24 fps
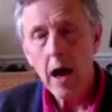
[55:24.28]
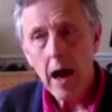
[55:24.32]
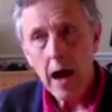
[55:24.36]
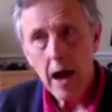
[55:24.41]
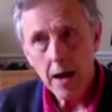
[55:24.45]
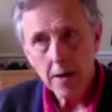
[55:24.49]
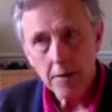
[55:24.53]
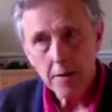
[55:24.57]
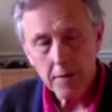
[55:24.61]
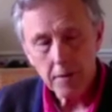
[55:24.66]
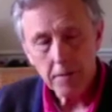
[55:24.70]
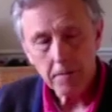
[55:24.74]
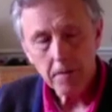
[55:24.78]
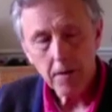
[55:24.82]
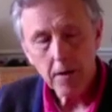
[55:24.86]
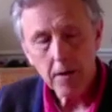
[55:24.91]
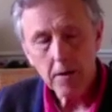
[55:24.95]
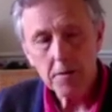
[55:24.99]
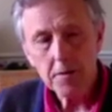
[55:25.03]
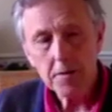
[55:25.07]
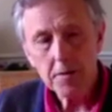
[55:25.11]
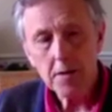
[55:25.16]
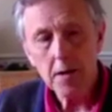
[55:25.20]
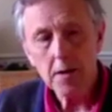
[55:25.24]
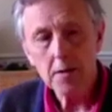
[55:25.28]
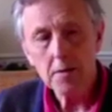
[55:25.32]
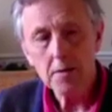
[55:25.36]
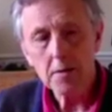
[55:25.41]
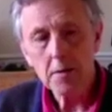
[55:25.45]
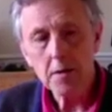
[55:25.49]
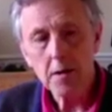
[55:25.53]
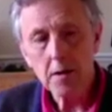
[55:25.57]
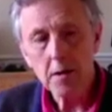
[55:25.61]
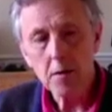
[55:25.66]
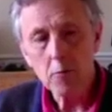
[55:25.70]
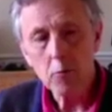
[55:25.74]
And the felt sense,
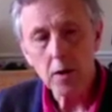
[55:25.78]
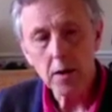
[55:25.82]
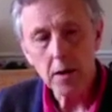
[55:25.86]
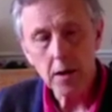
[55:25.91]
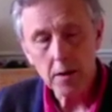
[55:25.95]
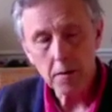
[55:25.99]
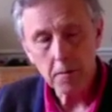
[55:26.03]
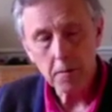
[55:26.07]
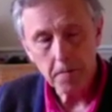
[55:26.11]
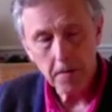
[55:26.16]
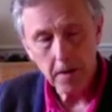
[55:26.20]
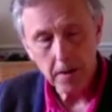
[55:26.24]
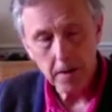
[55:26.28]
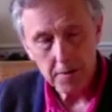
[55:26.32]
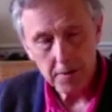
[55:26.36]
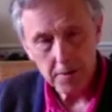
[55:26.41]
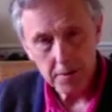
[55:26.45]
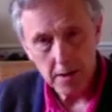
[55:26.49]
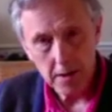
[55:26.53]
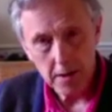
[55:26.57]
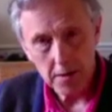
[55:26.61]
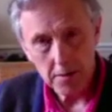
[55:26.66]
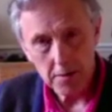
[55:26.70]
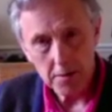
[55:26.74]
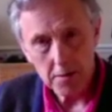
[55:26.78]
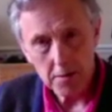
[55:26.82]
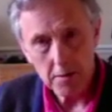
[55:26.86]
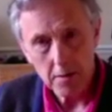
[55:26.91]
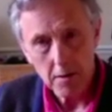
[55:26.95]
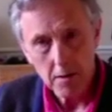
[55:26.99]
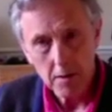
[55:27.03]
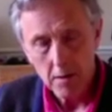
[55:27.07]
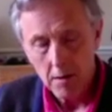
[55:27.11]
we need the felt sense.